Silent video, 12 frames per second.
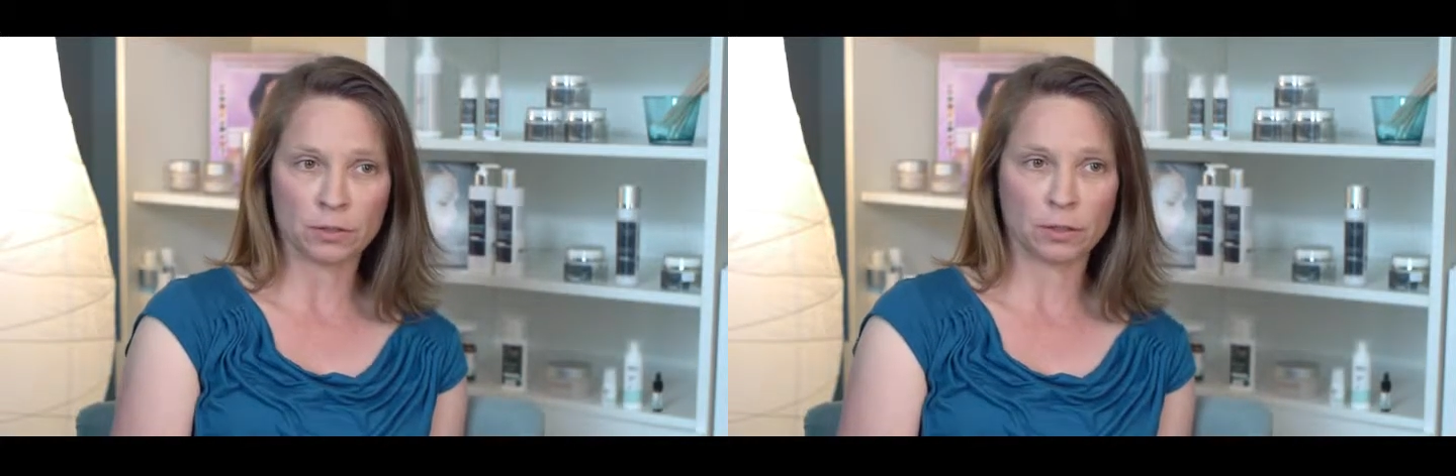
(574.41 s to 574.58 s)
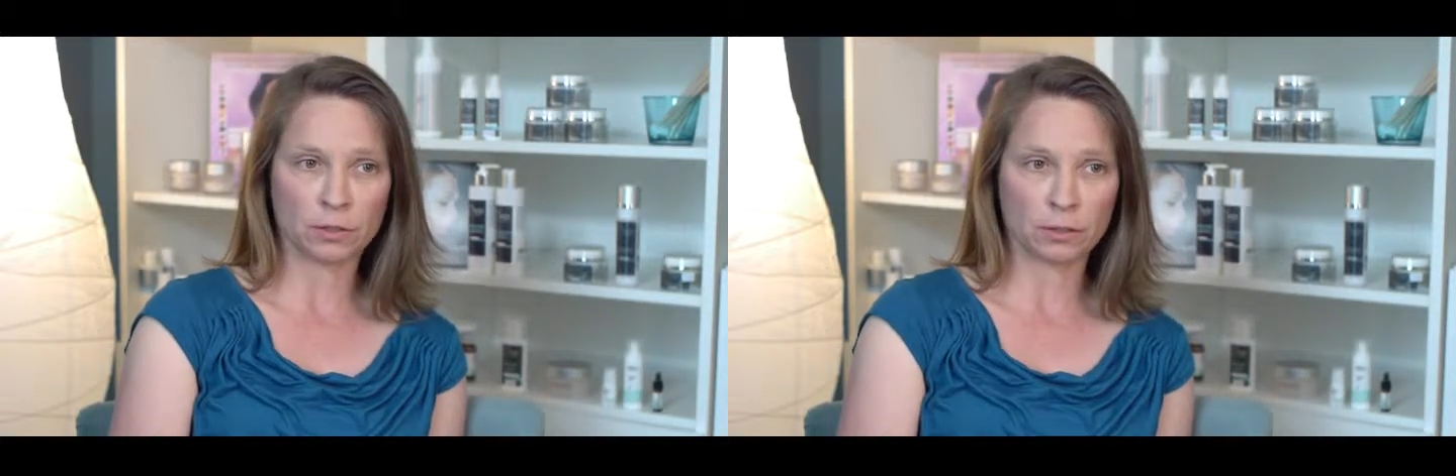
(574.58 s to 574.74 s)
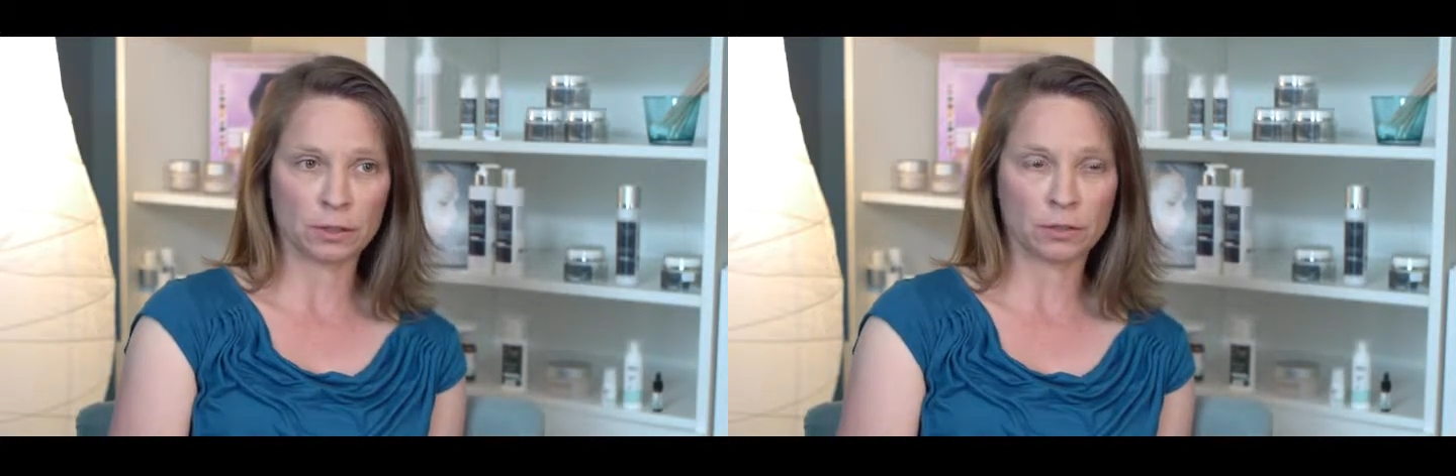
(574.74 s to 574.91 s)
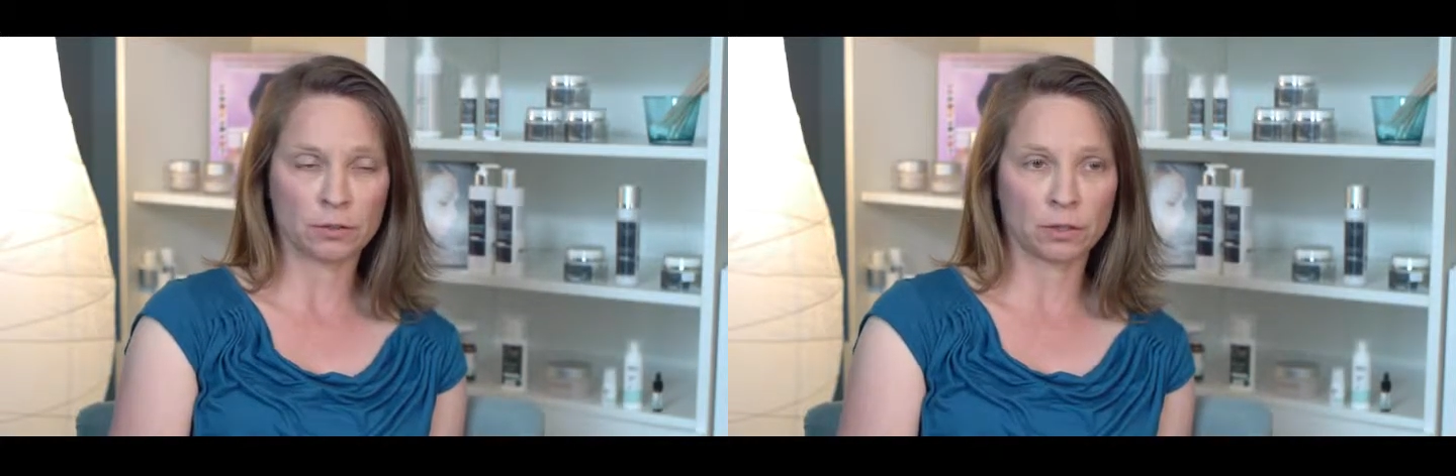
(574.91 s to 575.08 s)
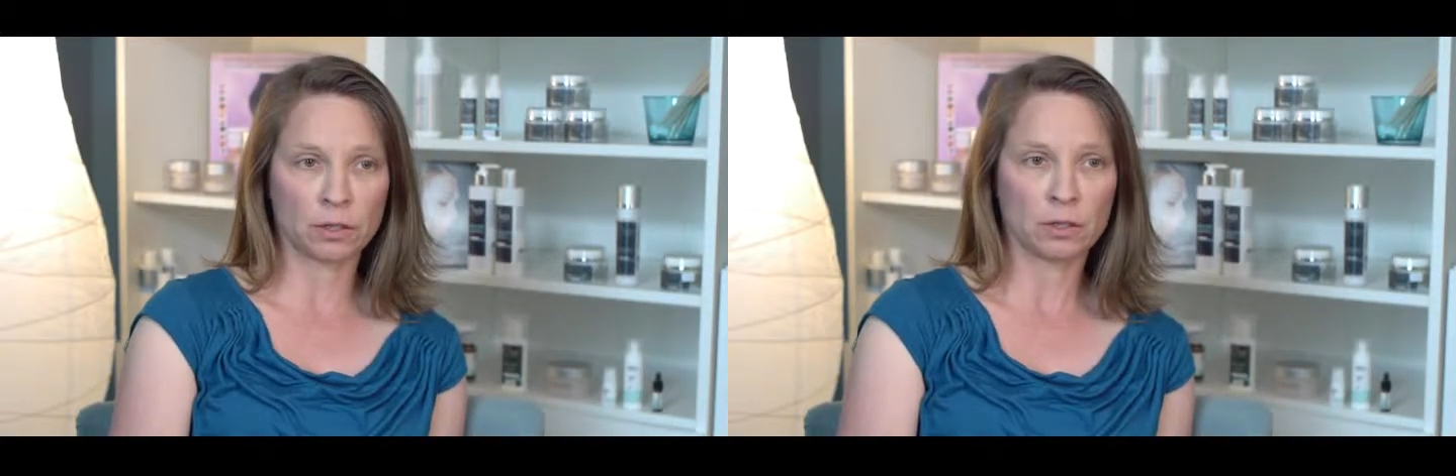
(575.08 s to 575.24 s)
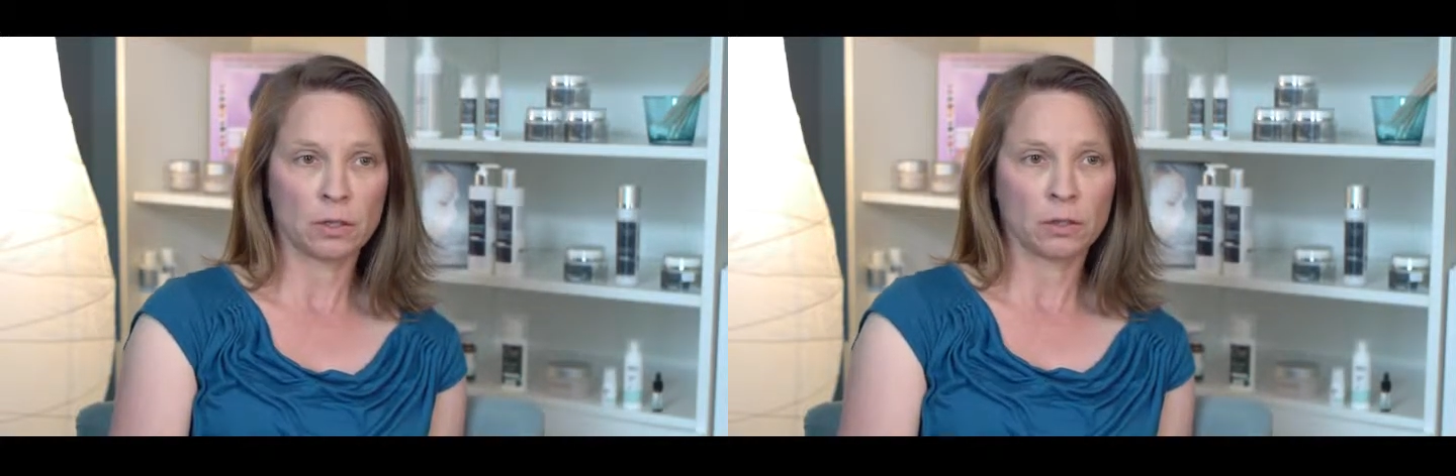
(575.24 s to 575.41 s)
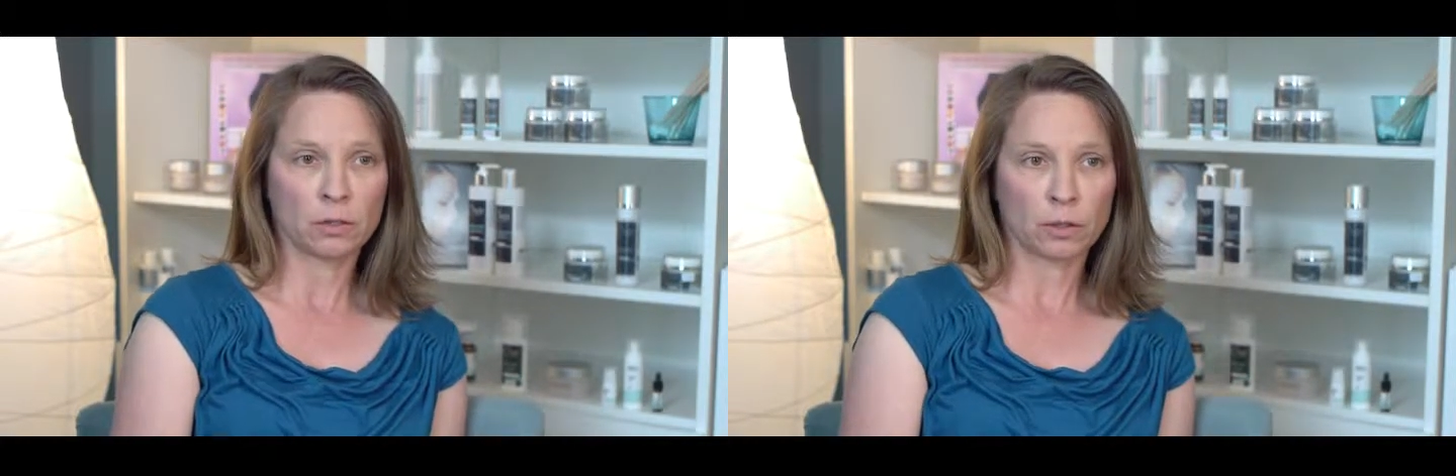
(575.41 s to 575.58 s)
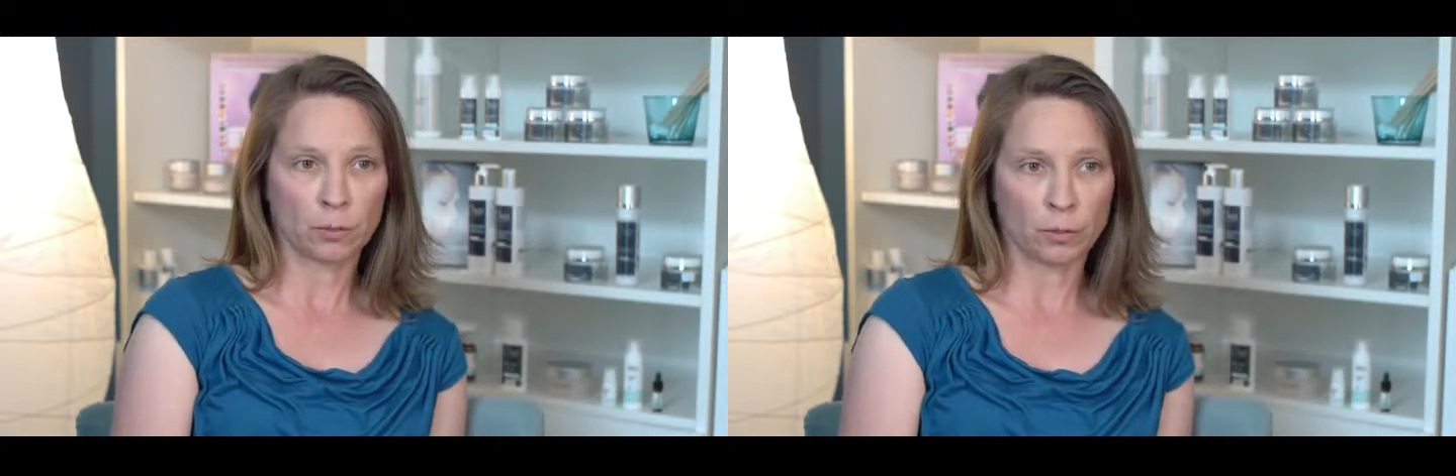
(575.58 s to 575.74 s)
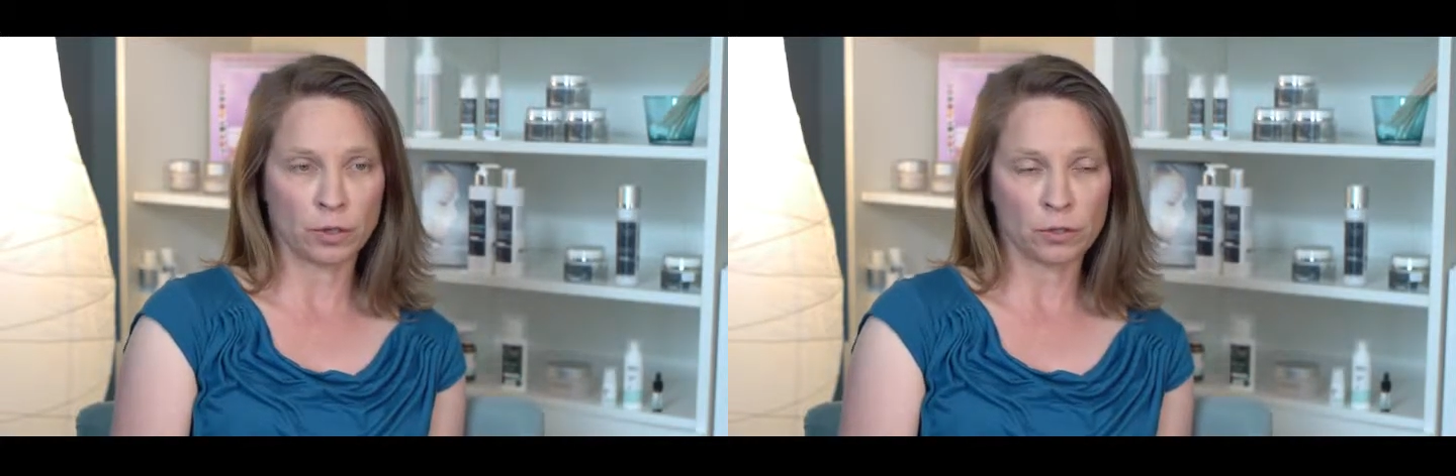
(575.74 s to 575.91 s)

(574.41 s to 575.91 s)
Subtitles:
is that compression